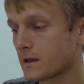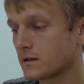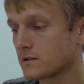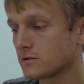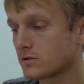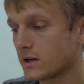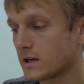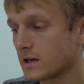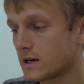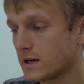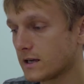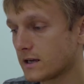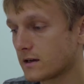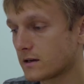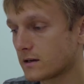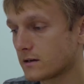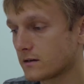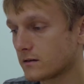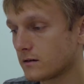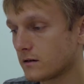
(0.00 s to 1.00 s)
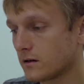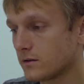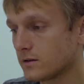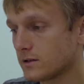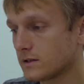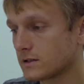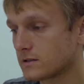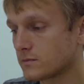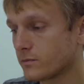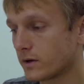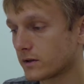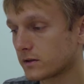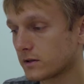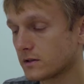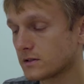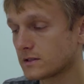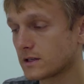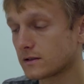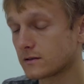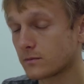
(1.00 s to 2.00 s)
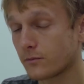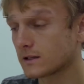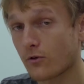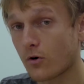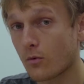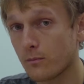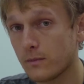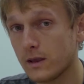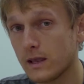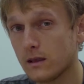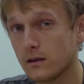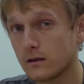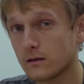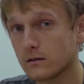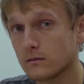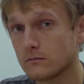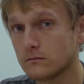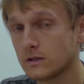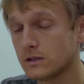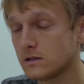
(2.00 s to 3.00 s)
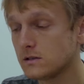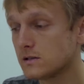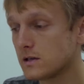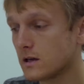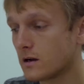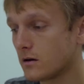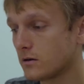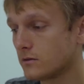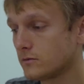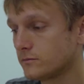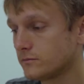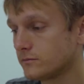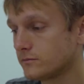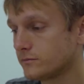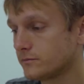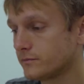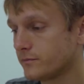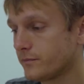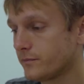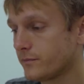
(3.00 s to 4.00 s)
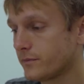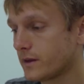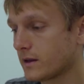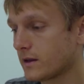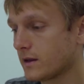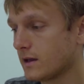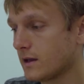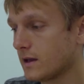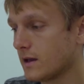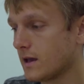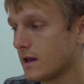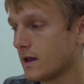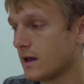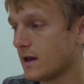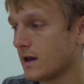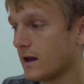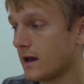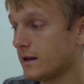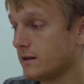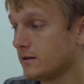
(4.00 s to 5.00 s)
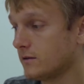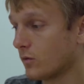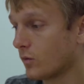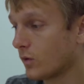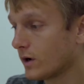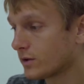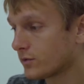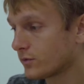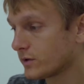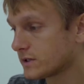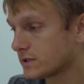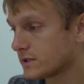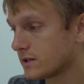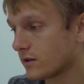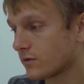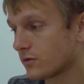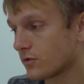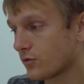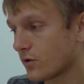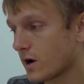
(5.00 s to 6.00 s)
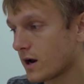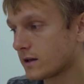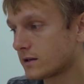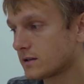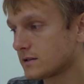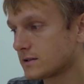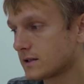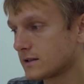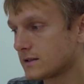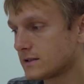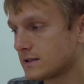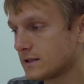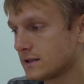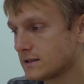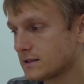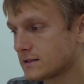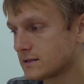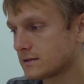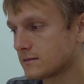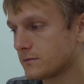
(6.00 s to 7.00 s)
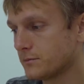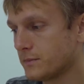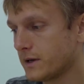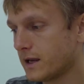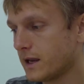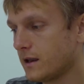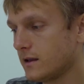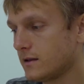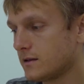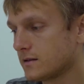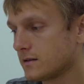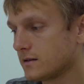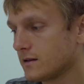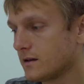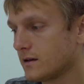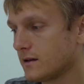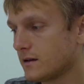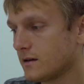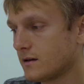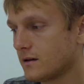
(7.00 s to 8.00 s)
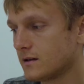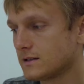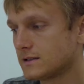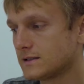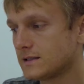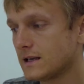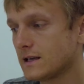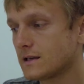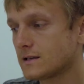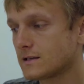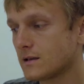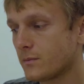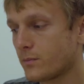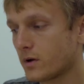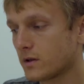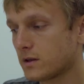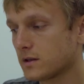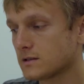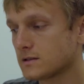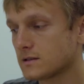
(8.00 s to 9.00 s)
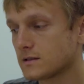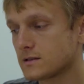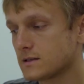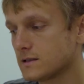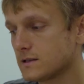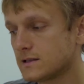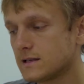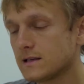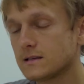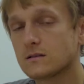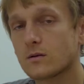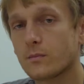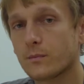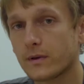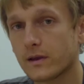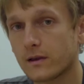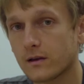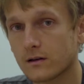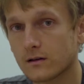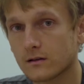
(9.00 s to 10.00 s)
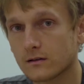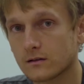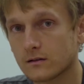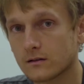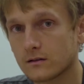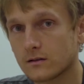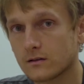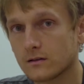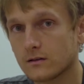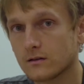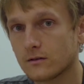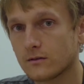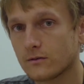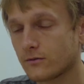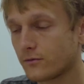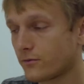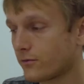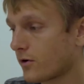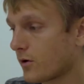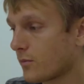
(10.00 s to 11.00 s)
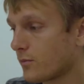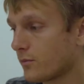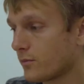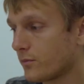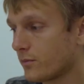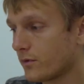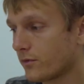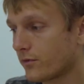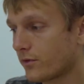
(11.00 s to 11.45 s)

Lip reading: So I click on this button that for me means yellow. And what we see on the right is that this made 6 hypotheses disappear from